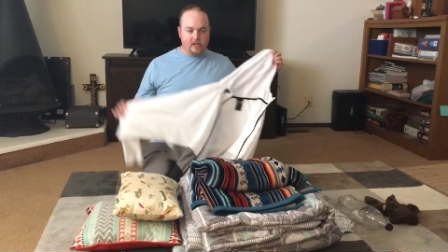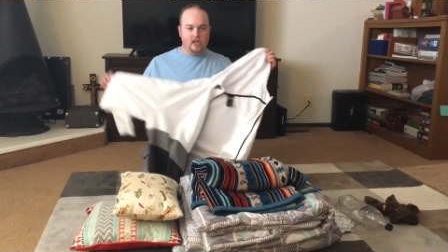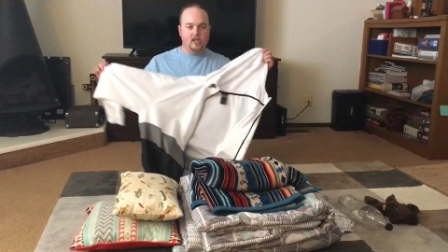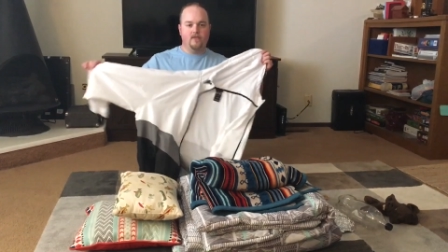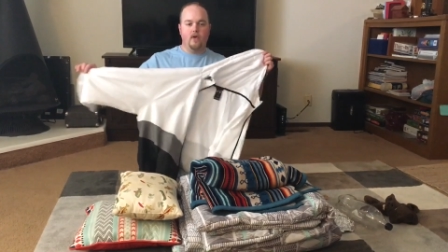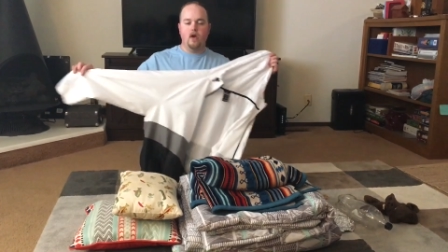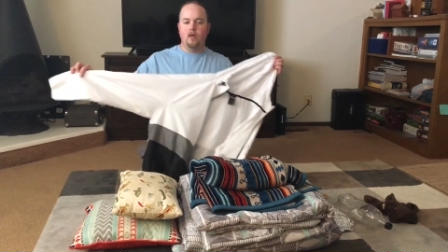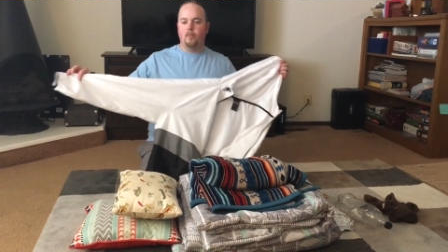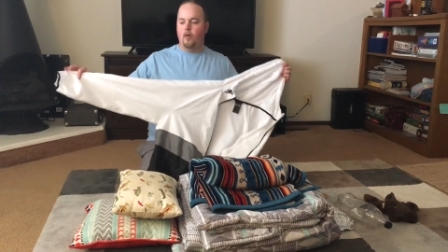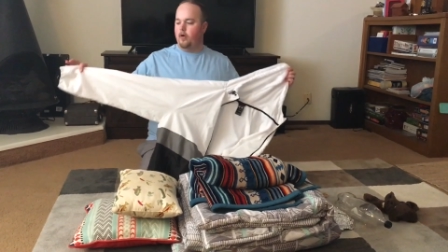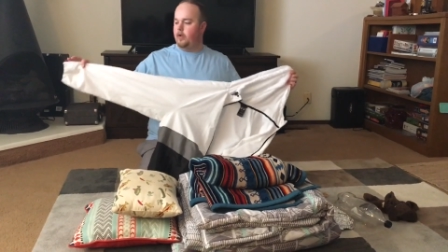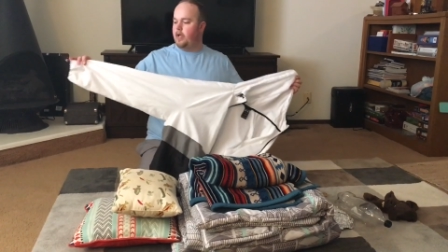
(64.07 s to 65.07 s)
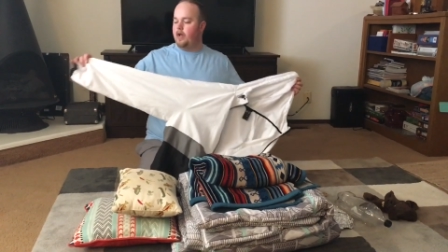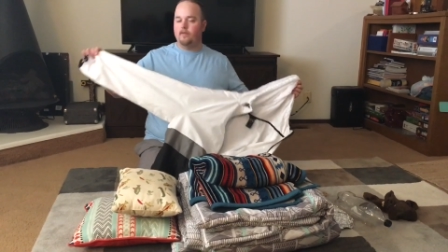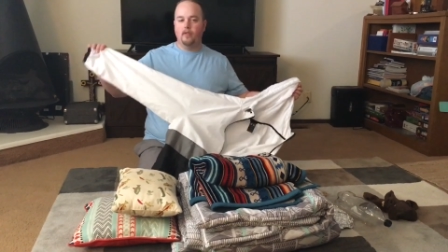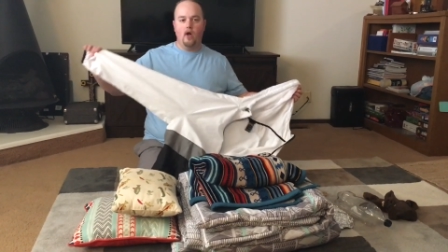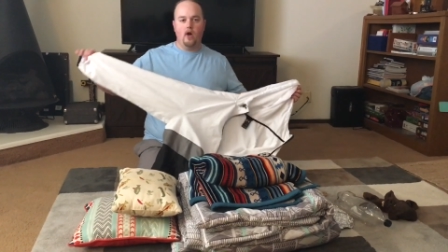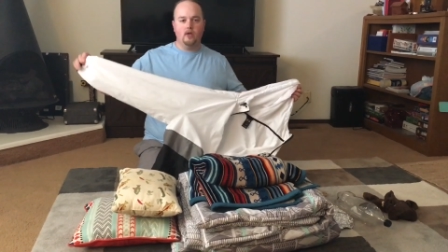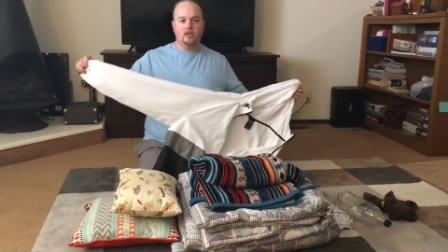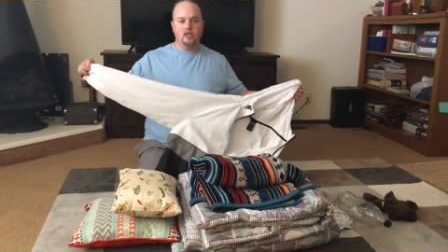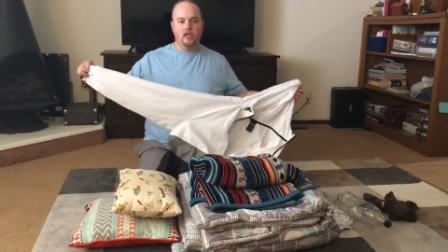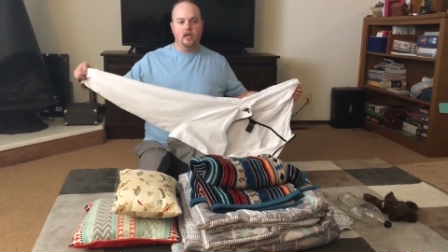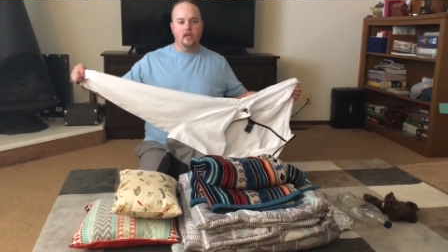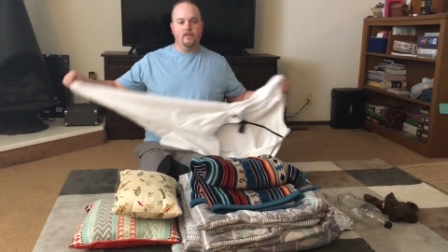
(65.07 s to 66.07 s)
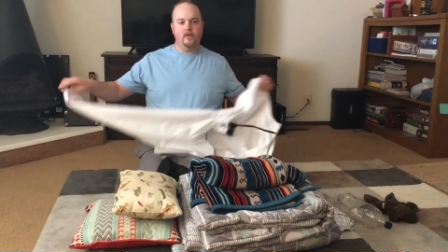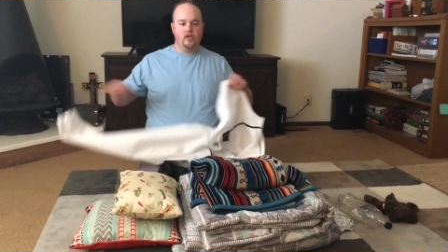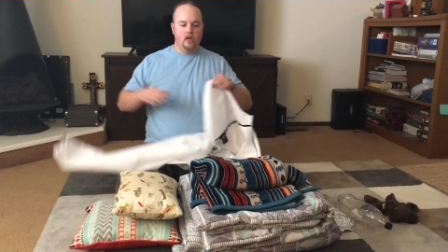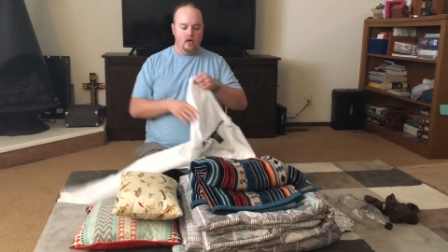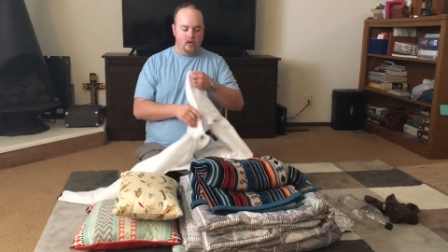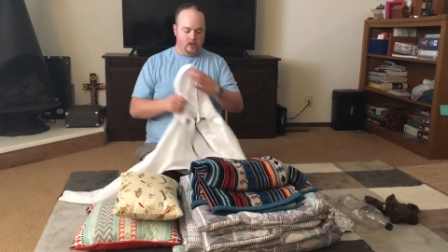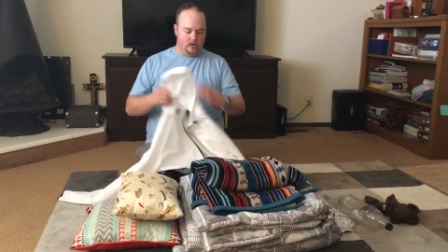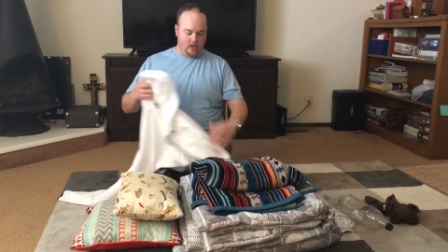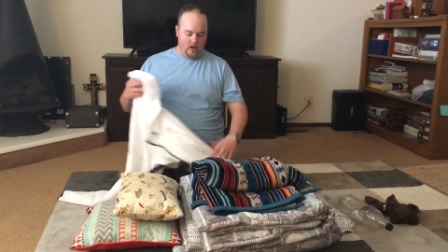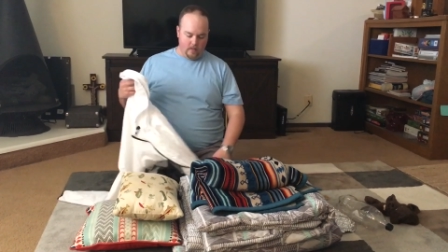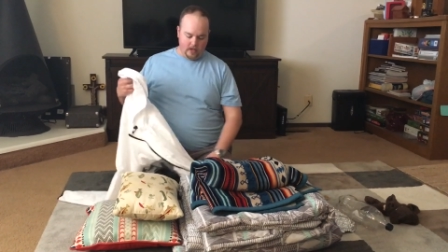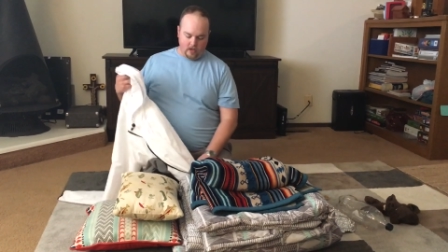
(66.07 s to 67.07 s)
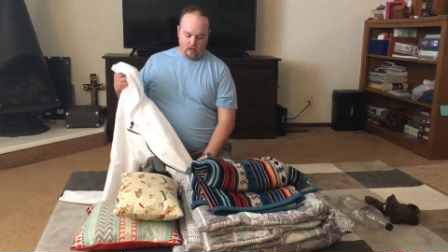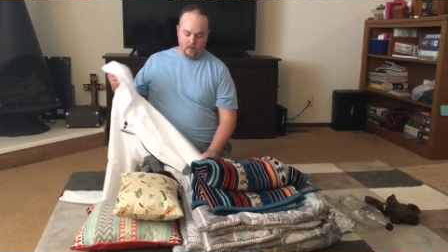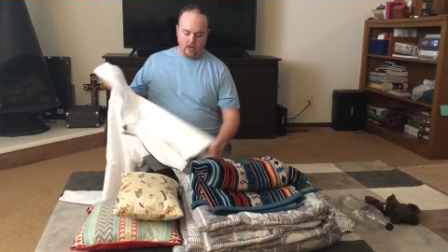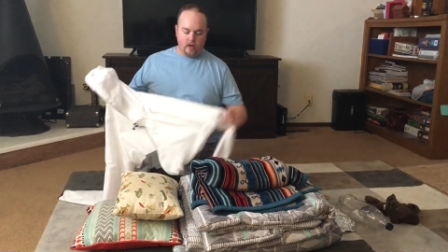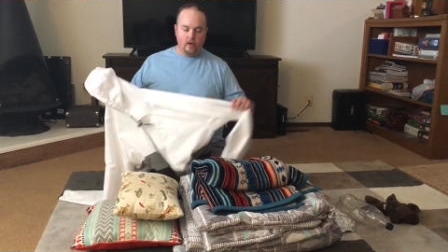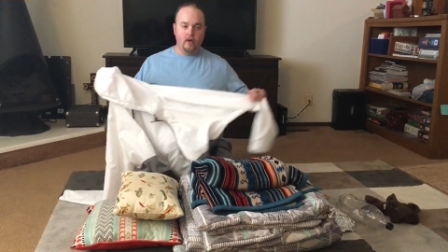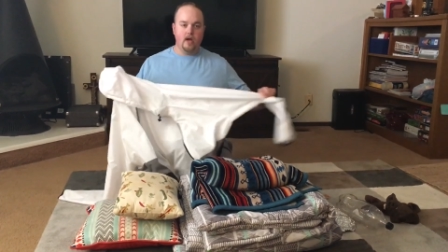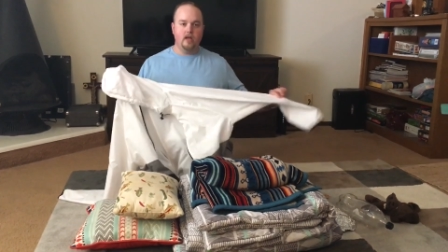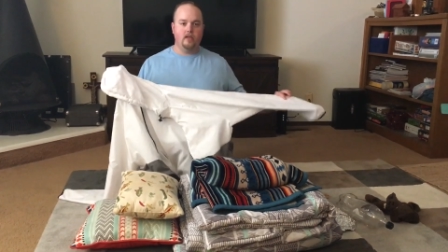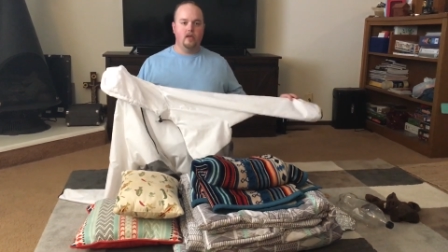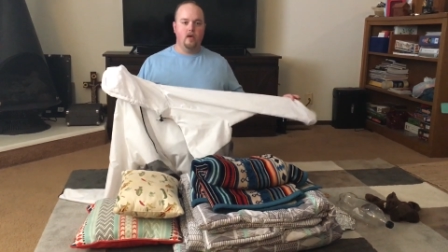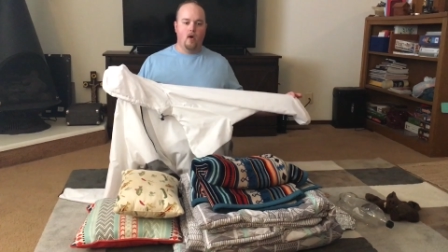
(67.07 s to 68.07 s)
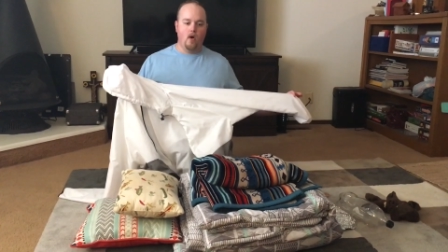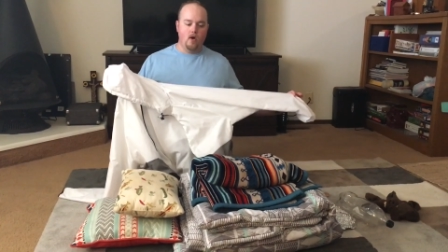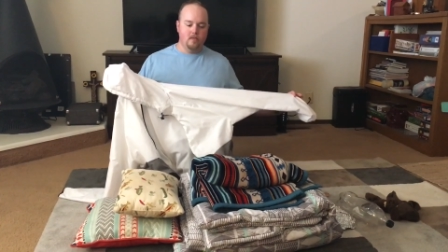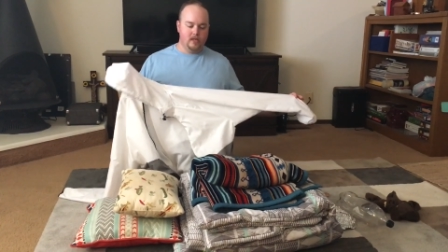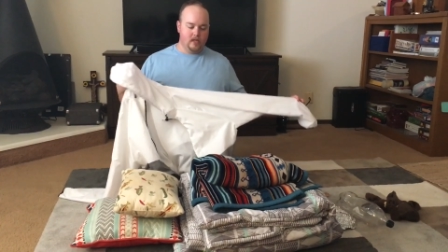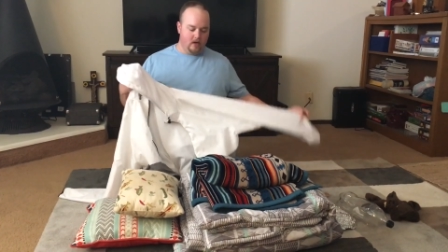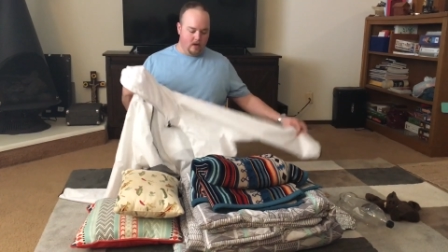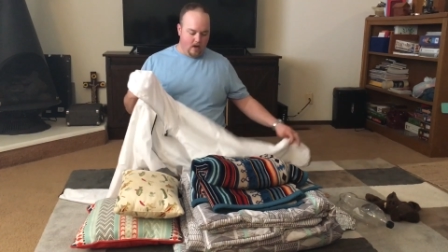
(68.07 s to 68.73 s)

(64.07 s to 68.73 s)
It's very important to have long sleeves so that we can recreate the arms